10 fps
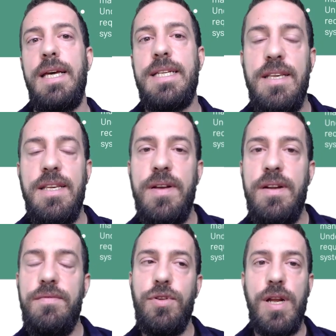It's
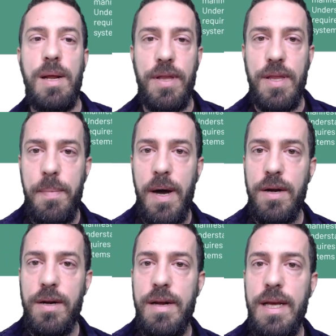different if we're talking about the
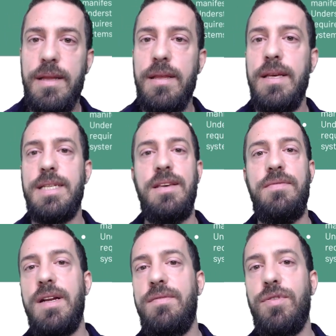power grid. It's
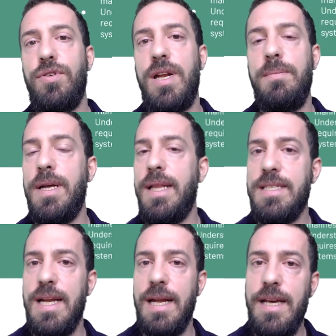different if we're talking about
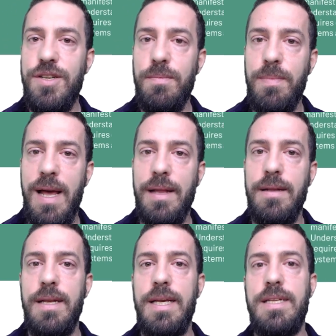the desalination
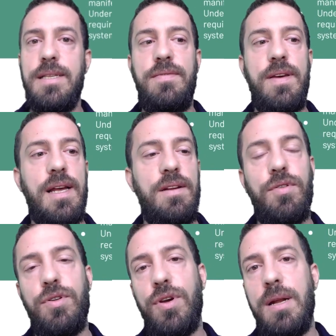plant. It's difficult
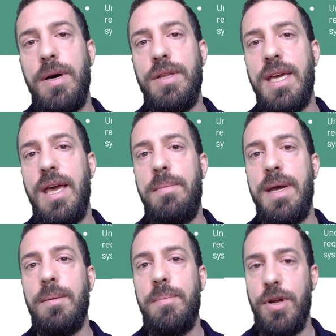if we're talking about the
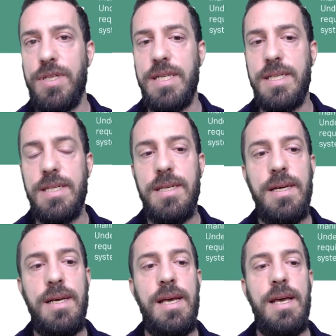chemical process.
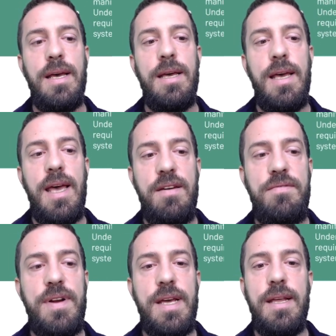
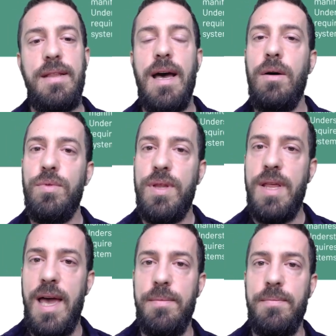Every
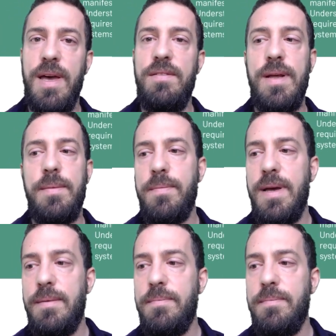downtime, every